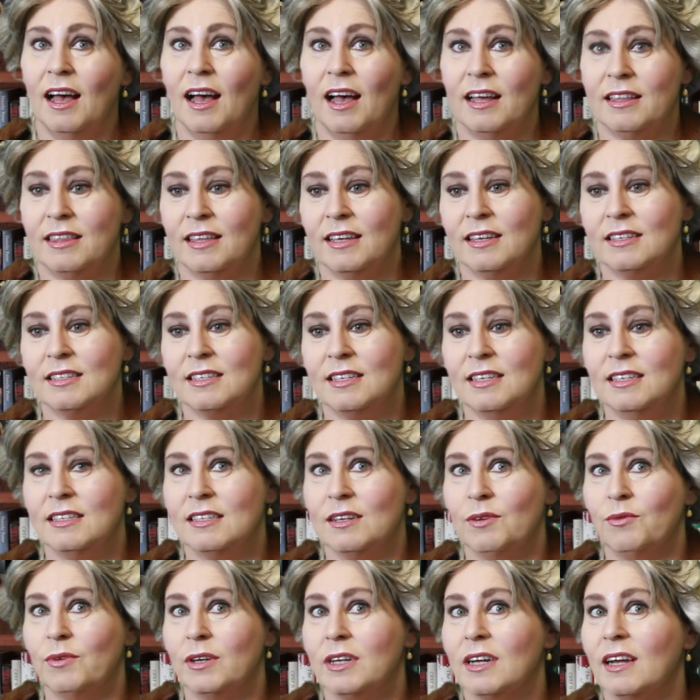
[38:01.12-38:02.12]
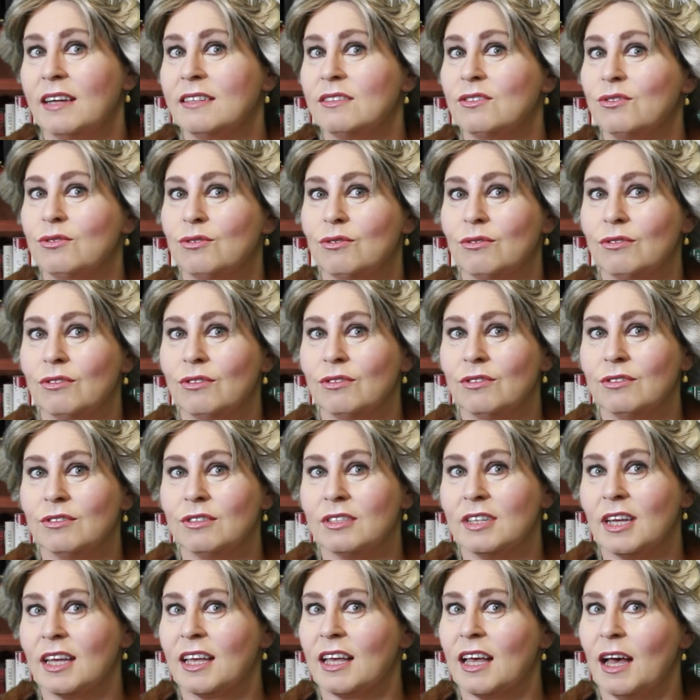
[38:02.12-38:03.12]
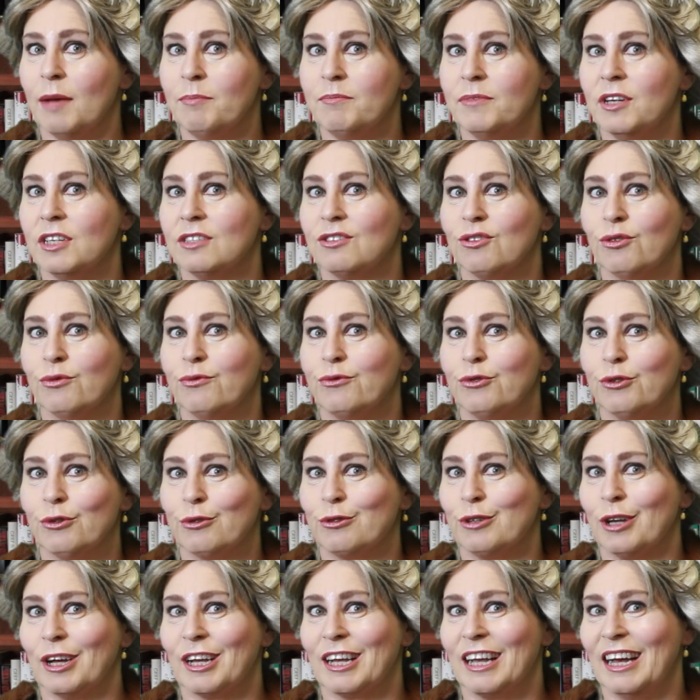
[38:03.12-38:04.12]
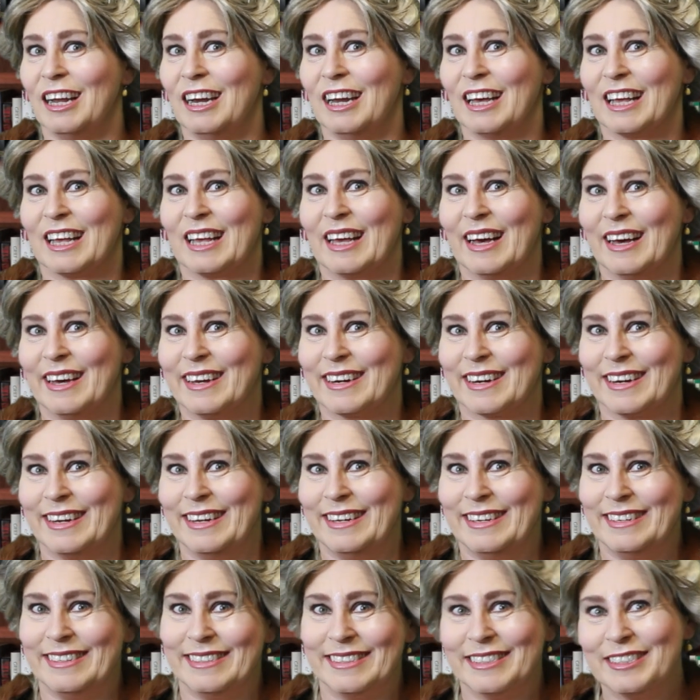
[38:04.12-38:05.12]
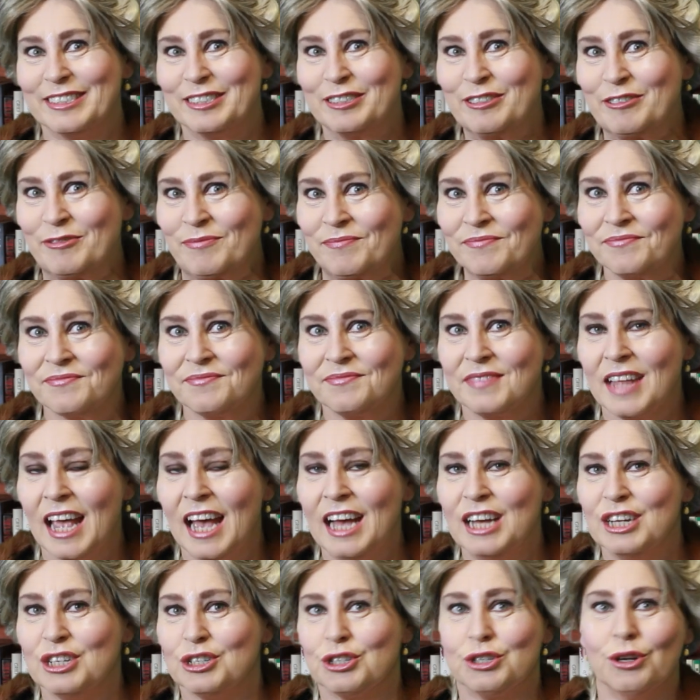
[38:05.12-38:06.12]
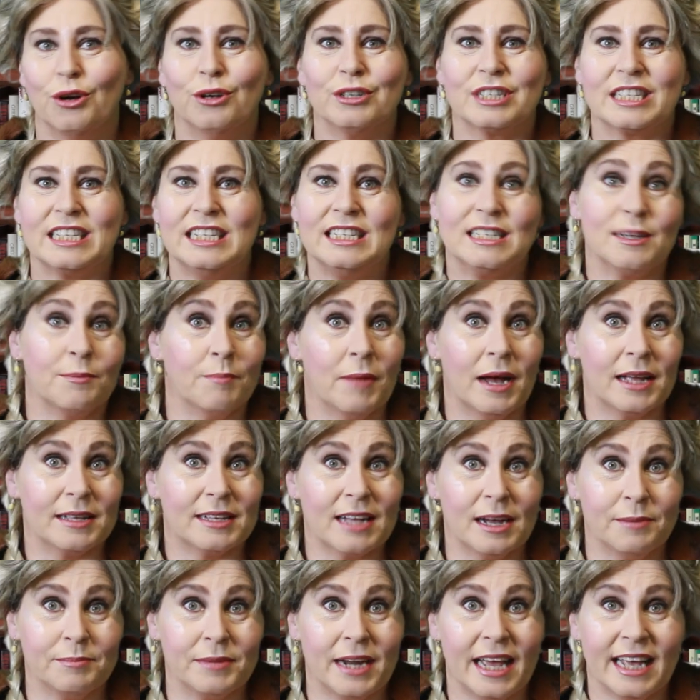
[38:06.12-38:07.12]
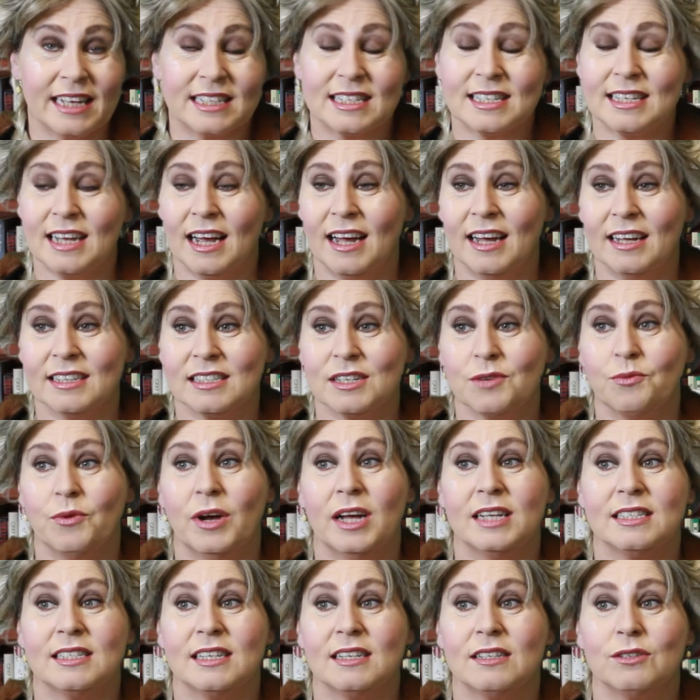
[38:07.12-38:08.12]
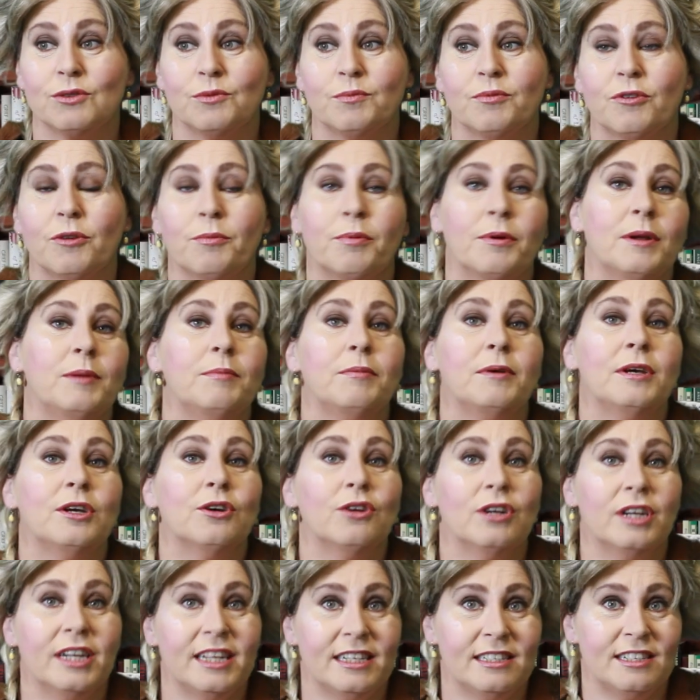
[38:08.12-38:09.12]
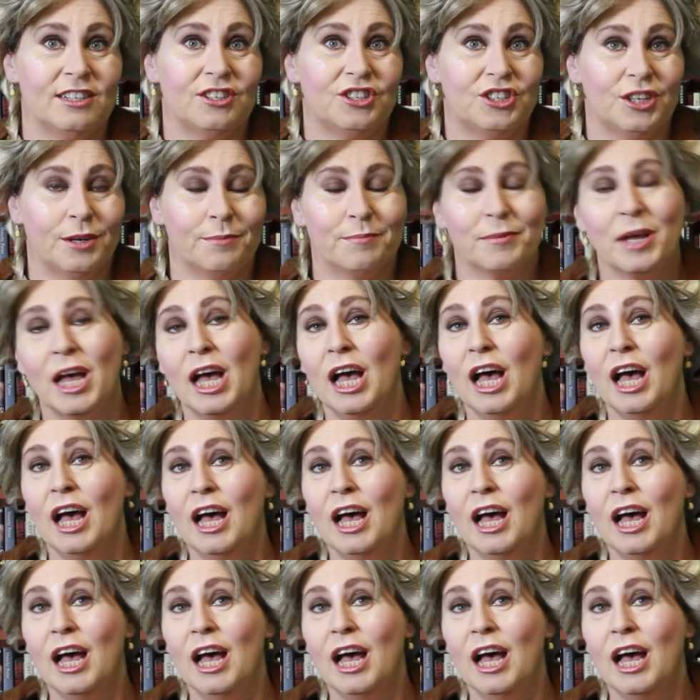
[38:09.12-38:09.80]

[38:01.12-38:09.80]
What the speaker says: I think Caesar would like to do the cabinet of Dr. Galagari. So Caesar might come next, otherwise it will probably be Her Ladyship.